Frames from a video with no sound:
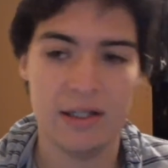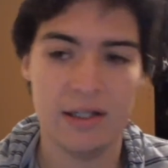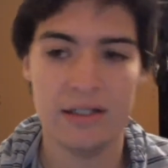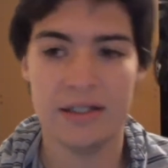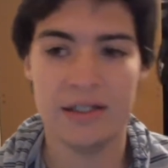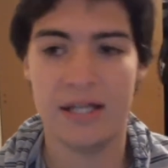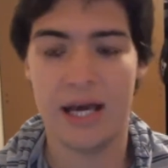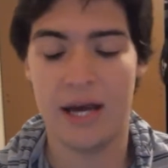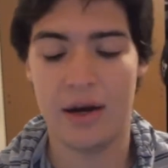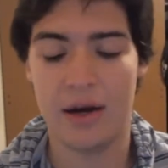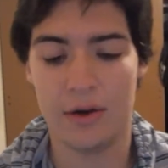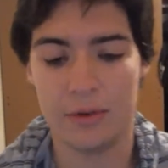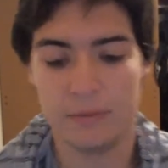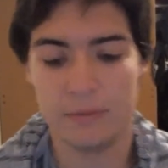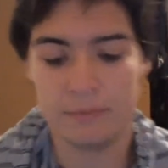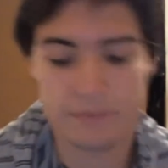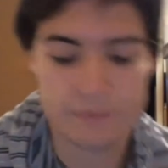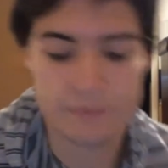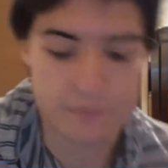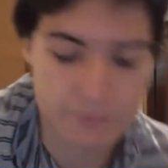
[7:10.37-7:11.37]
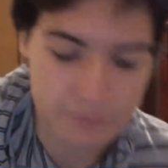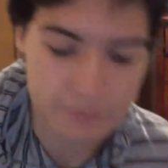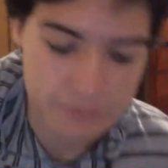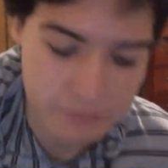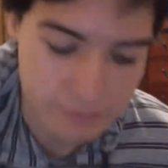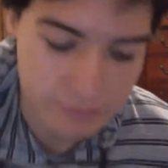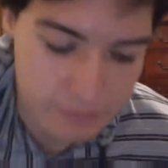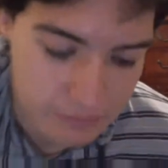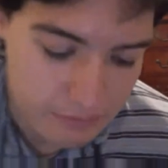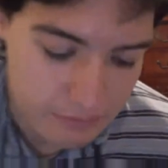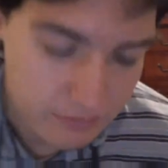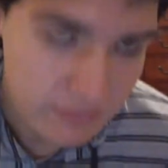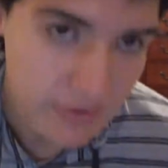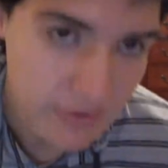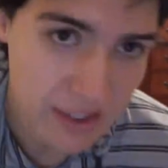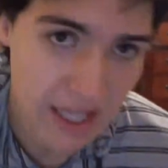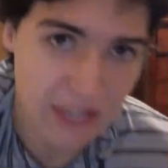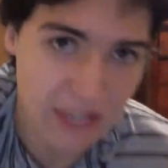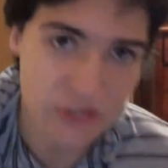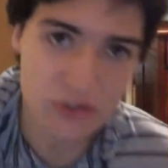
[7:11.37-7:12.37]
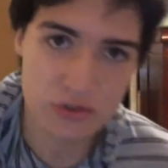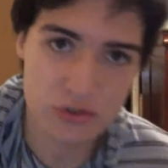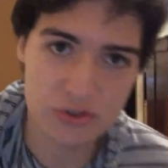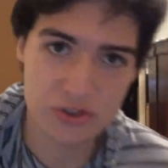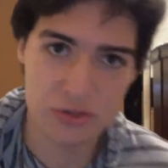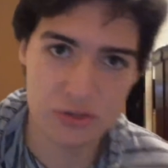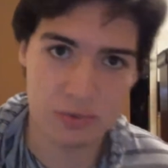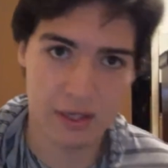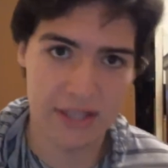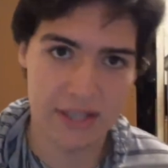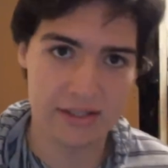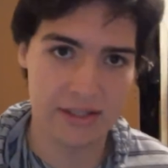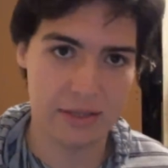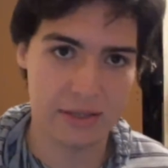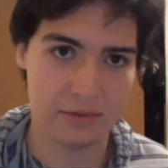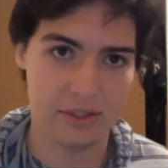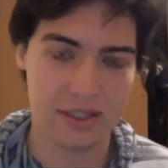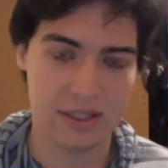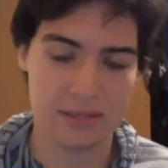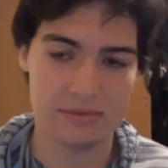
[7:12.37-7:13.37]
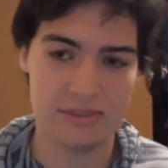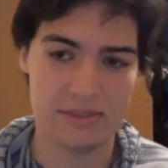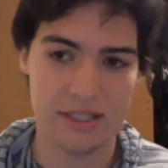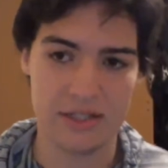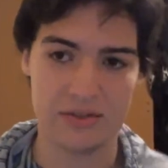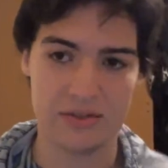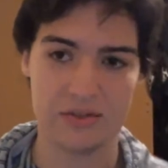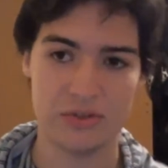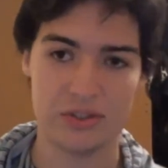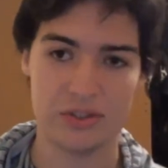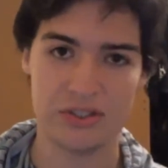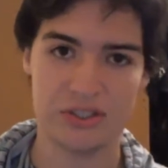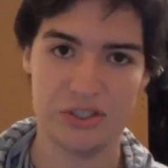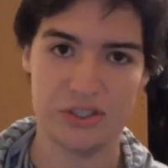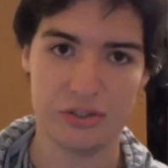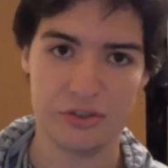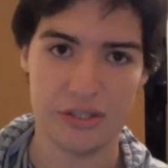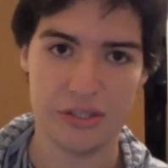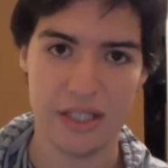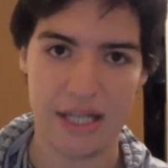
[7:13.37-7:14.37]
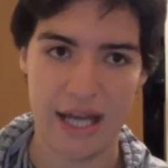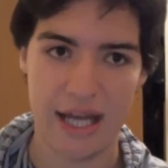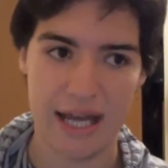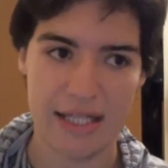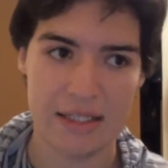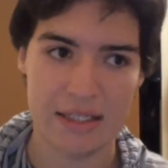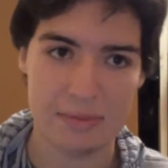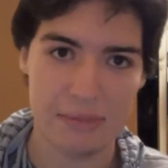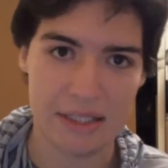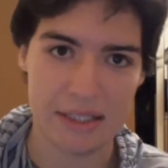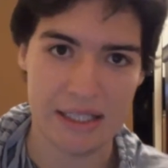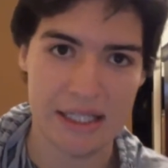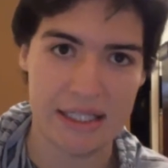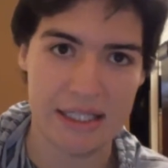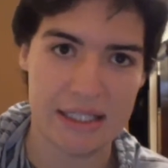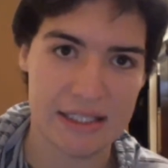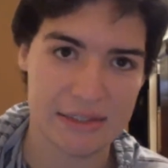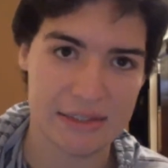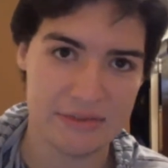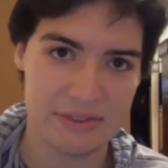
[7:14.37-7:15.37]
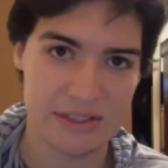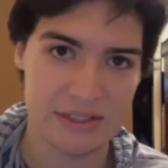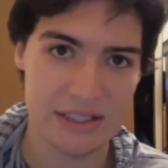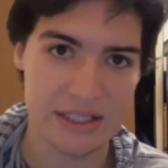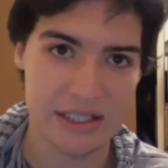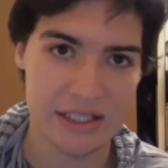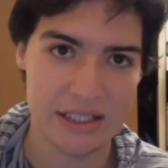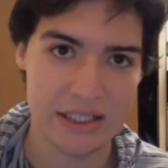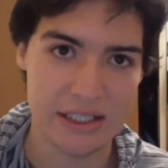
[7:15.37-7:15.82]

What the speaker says: Now, that shows you right there when it comes down to the agility. At the beginning of Z,